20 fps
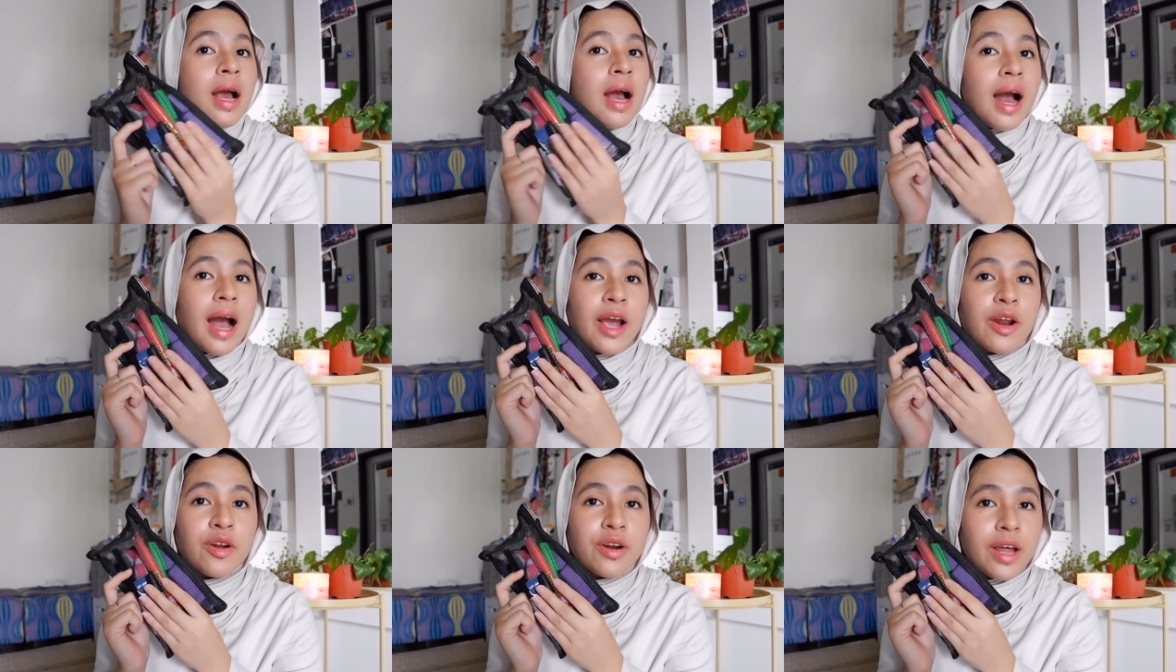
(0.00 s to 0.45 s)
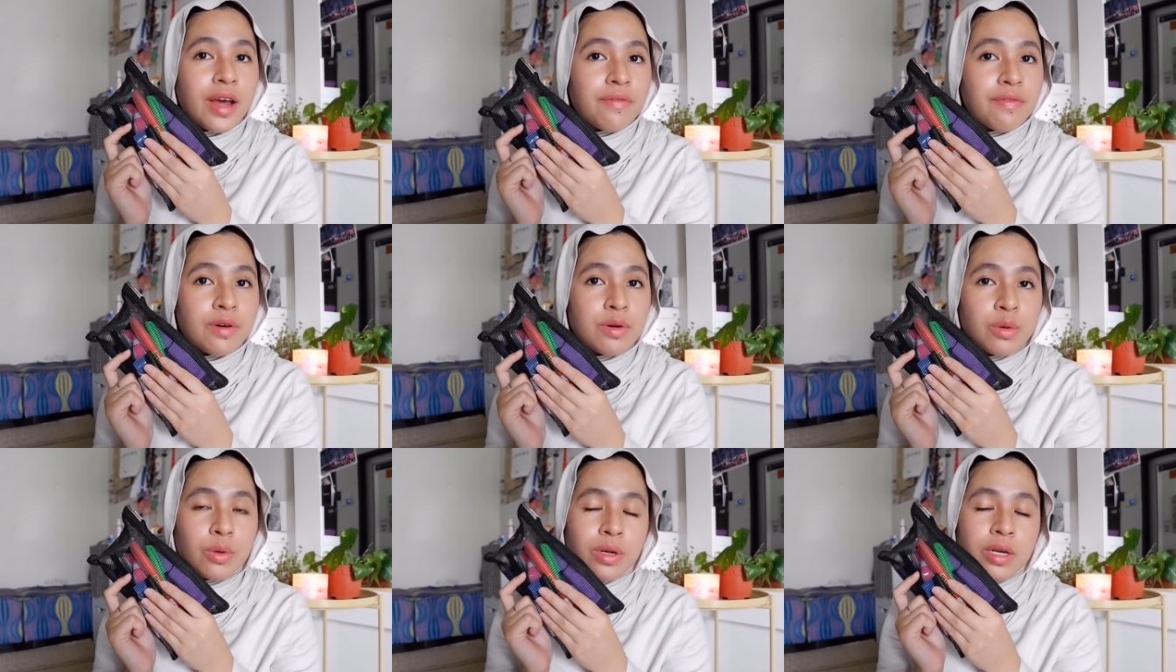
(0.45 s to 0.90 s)
I don't have
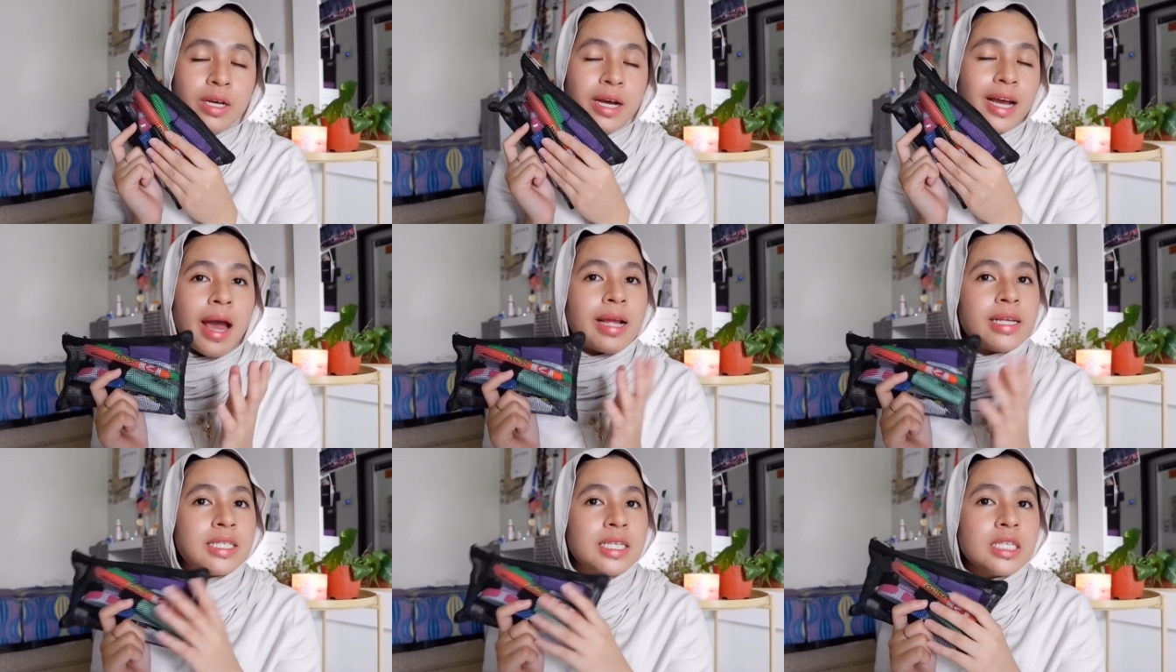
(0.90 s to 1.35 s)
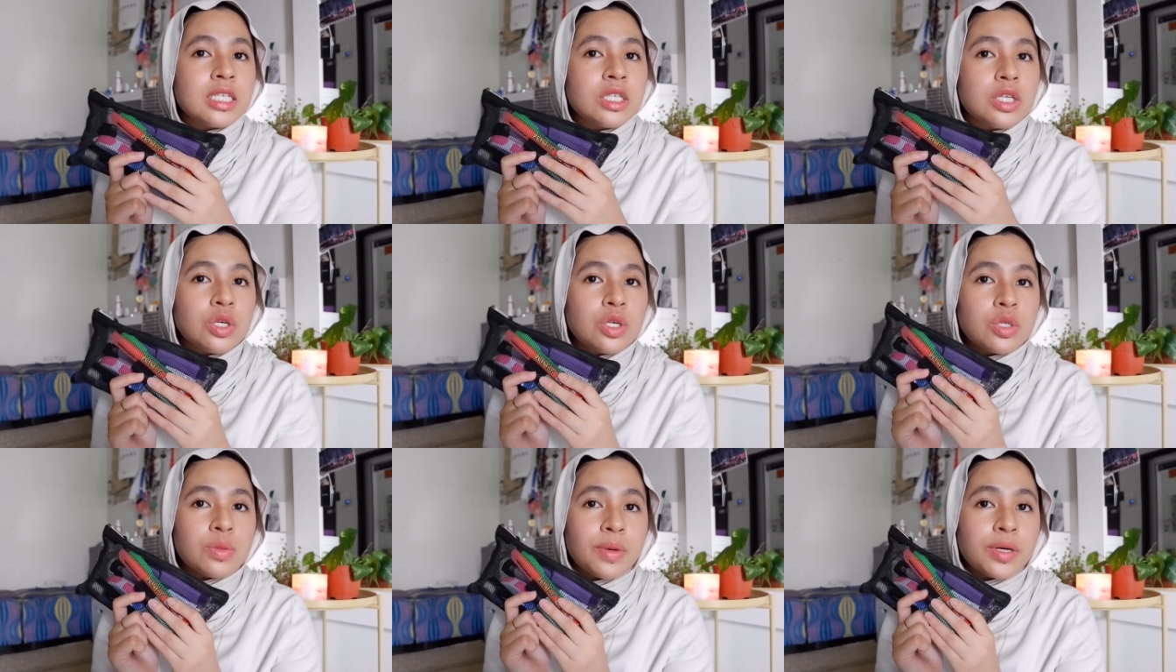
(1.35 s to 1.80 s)
a ruler. I just
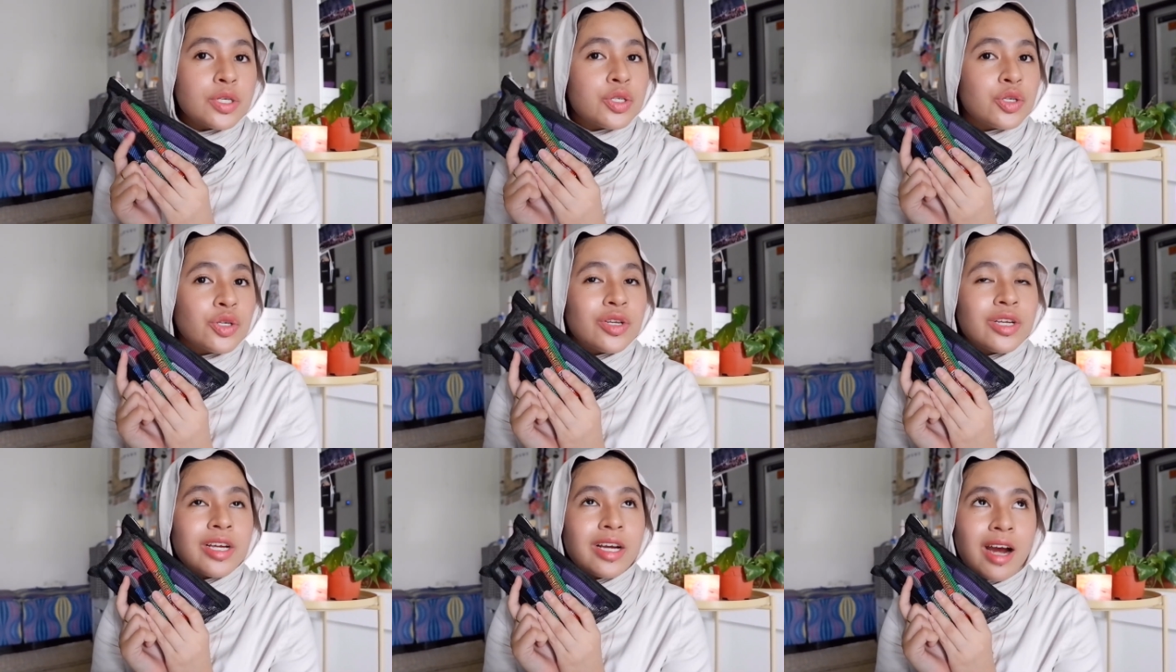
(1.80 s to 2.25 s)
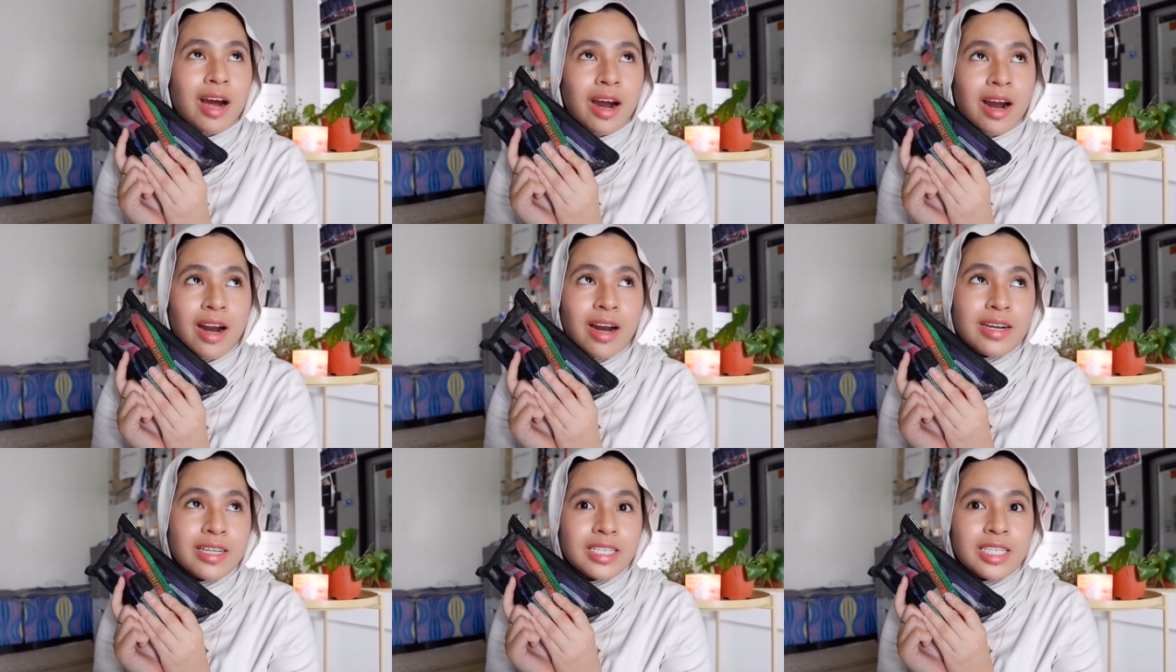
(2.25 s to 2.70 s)
use my student
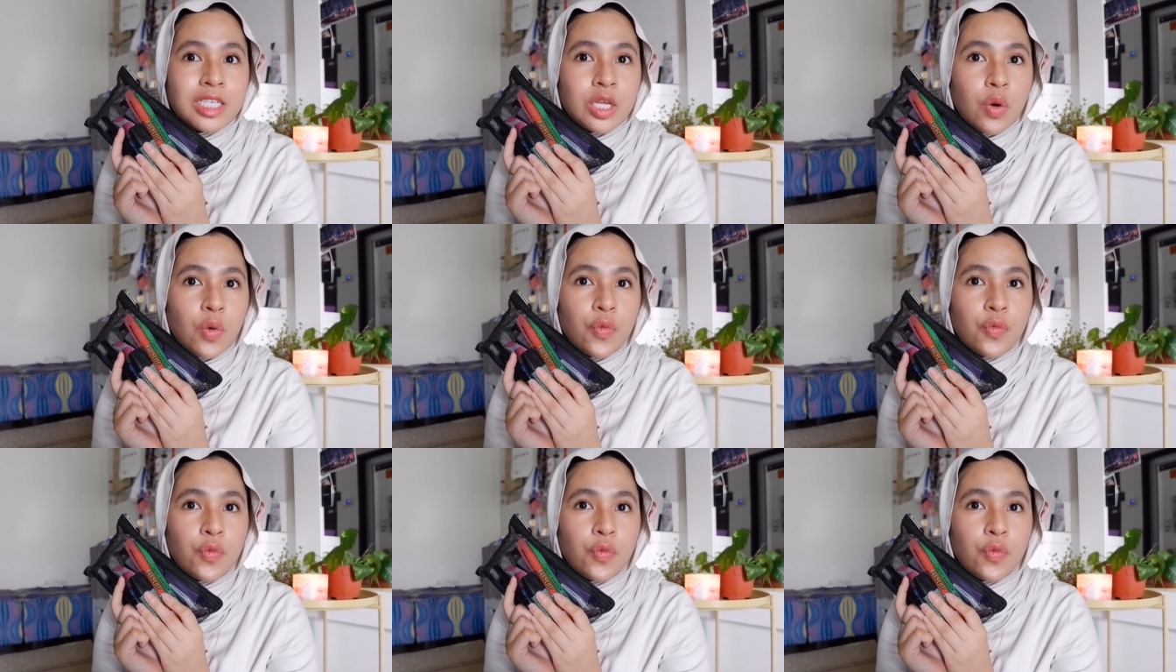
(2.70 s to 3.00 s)
cards.